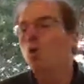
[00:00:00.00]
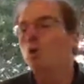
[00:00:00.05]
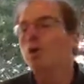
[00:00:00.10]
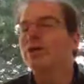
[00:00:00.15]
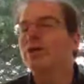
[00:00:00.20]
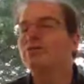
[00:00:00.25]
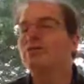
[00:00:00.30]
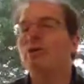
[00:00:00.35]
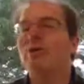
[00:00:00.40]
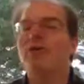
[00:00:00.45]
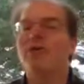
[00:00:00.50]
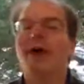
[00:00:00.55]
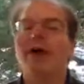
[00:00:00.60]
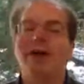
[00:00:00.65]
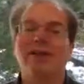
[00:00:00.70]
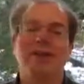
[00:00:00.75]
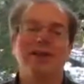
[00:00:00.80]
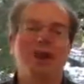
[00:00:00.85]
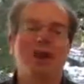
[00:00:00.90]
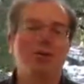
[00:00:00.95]
We just put
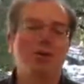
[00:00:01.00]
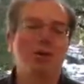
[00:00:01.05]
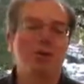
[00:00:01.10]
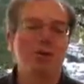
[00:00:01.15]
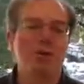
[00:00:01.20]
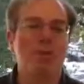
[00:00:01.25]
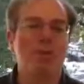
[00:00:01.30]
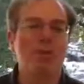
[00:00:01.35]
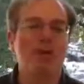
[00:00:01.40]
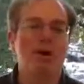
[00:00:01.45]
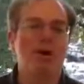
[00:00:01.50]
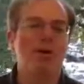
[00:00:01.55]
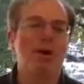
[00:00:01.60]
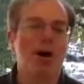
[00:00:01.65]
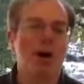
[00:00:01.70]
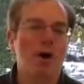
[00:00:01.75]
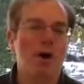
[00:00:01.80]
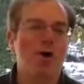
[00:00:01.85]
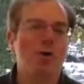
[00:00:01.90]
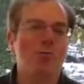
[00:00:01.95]
that in there when we pump it into the
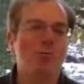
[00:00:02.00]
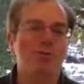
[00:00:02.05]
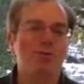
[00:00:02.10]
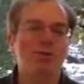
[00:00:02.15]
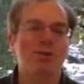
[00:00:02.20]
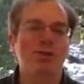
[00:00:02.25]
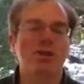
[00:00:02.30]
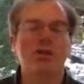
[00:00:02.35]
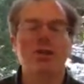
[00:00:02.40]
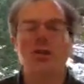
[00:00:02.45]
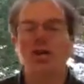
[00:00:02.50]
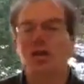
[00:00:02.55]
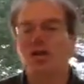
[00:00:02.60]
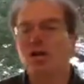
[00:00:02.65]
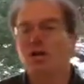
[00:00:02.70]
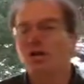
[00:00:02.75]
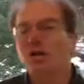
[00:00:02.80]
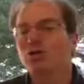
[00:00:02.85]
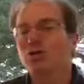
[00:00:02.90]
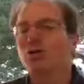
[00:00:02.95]
homes,
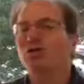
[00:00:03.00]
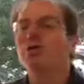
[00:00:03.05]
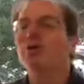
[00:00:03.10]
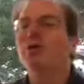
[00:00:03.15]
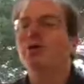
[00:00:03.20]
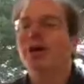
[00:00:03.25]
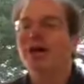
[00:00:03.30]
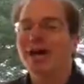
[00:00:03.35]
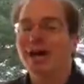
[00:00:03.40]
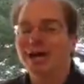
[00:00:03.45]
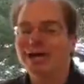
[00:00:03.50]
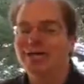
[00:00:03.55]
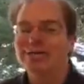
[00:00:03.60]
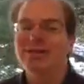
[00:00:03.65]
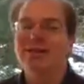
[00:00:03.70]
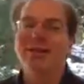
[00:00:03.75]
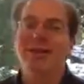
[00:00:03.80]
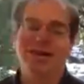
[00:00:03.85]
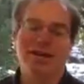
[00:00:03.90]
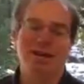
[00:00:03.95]
so if there is
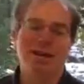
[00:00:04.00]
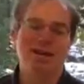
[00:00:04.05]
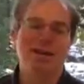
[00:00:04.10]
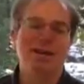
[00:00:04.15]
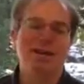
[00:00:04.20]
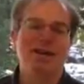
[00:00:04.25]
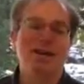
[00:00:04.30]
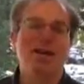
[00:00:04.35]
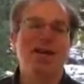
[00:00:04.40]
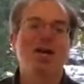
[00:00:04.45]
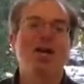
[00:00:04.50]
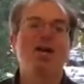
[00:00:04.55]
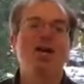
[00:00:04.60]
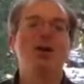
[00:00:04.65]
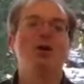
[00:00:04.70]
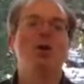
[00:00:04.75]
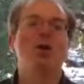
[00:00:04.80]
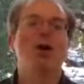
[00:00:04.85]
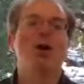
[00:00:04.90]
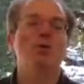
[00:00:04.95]
a leak,
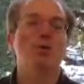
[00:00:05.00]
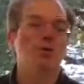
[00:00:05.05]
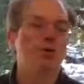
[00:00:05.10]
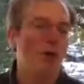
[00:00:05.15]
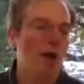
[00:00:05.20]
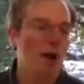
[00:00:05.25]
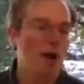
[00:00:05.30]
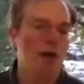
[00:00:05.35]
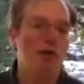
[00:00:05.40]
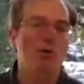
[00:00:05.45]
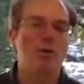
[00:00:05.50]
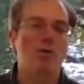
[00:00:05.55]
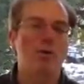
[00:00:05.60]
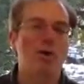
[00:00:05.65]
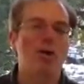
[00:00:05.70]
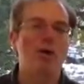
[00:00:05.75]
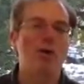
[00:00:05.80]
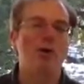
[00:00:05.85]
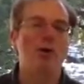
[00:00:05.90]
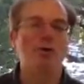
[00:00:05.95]
you know to air out the
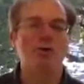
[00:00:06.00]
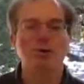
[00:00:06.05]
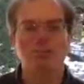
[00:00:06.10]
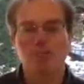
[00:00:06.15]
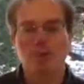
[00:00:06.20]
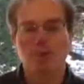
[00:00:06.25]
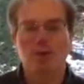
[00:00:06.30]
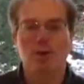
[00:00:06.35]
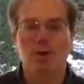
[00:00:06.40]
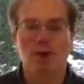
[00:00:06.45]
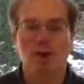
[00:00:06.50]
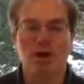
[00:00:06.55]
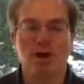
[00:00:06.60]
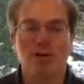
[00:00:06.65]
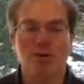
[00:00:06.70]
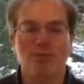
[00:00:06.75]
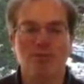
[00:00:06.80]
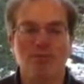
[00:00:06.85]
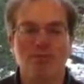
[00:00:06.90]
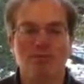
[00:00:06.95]
windows before you go.